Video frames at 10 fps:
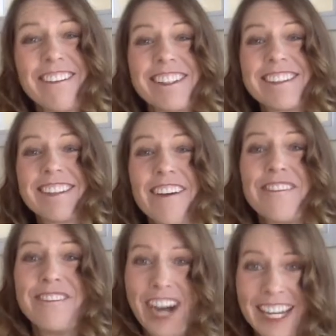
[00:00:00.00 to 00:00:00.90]
was so
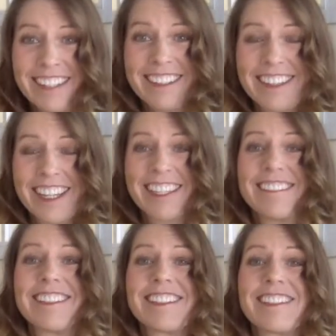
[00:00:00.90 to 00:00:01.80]
mild, like it
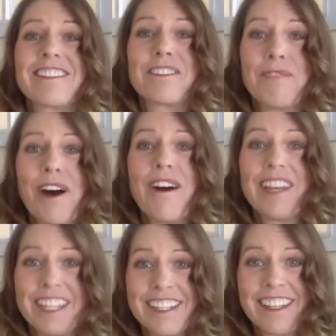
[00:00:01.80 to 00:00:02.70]
was such a small
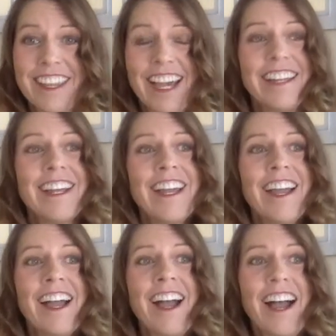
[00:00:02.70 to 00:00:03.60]
hill that
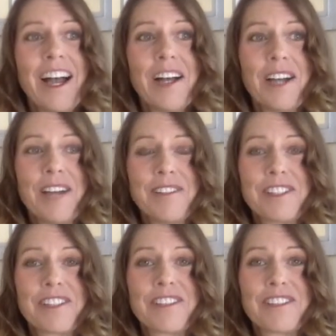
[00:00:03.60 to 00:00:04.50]
it was
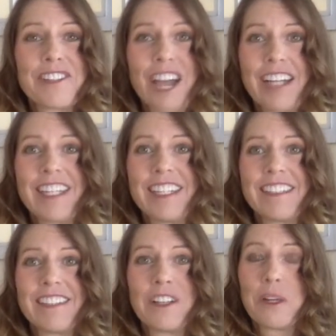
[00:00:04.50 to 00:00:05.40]
just shocking
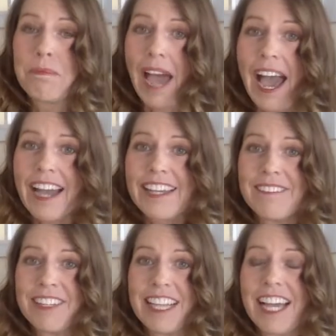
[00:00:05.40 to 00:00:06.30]
to look back
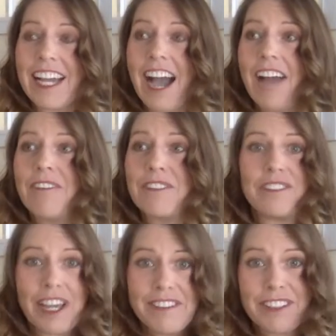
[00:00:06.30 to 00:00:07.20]
and be like, I was
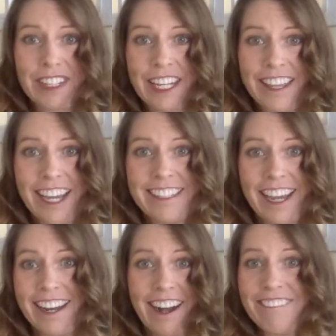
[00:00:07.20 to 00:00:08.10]
devastated that day,
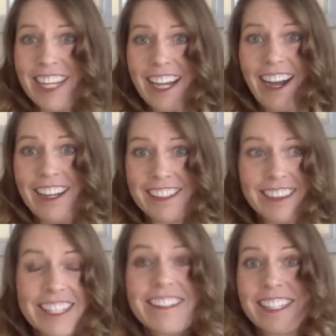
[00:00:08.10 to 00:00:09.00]
and I'm like,
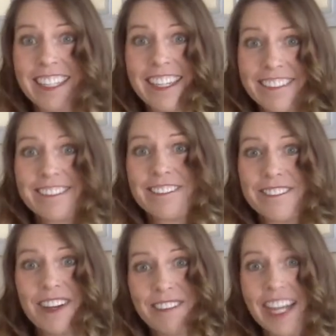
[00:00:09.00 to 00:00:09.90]
literally keeled over
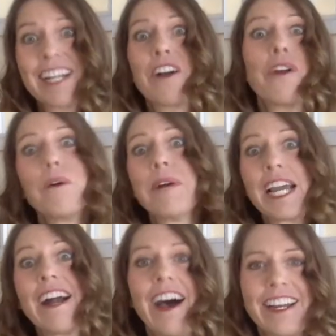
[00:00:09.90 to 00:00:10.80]
my bike, going, oh my
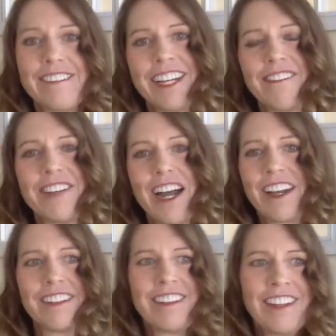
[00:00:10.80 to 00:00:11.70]
god, I'm
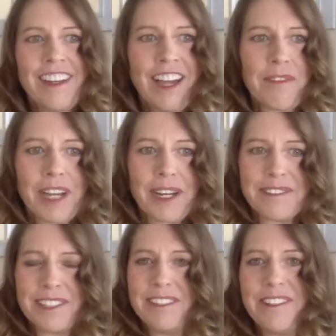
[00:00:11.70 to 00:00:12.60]
not
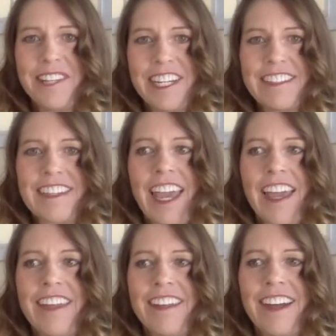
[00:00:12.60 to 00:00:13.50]
able to do this,
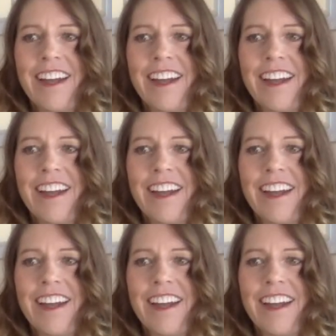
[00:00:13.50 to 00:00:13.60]
and